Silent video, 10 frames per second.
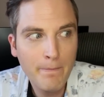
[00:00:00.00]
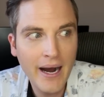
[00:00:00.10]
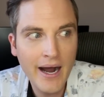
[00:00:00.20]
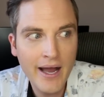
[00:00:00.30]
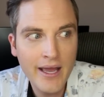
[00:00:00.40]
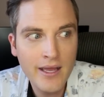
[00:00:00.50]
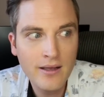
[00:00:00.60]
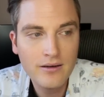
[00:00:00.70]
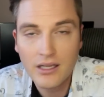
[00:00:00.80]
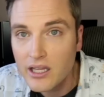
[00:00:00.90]

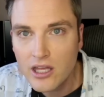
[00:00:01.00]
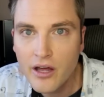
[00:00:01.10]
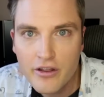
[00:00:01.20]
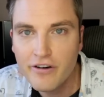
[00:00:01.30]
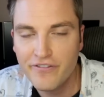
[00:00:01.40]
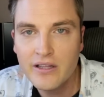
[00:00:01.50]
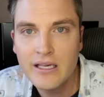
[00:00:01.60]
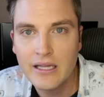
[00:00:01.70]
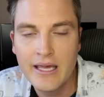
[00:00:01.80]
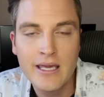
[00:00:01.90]
by clicking on their
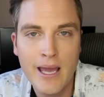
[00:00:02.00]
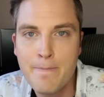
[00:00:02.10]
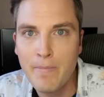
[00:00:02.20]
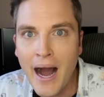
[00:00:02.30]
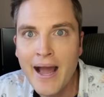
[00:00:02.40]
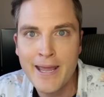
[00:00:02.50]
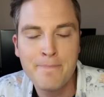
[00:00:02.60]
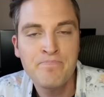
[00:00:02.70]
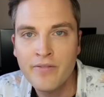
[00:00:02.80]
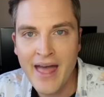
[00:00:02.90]
affiliate link and
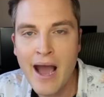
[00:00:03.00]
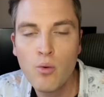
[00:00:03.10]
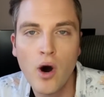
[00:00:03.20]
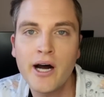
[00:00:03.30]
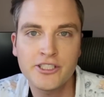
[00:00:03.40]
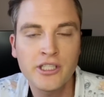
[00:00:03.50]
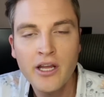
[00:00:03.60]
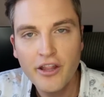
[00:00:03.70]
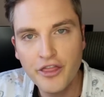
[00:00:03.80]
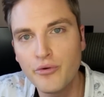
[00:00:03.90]
buying that watch
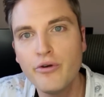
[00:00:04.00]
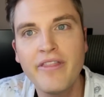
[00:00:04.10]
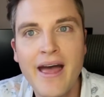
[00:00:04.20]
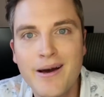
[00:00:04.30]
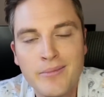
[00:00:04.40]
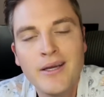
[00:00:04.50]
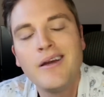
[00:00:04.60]
through them,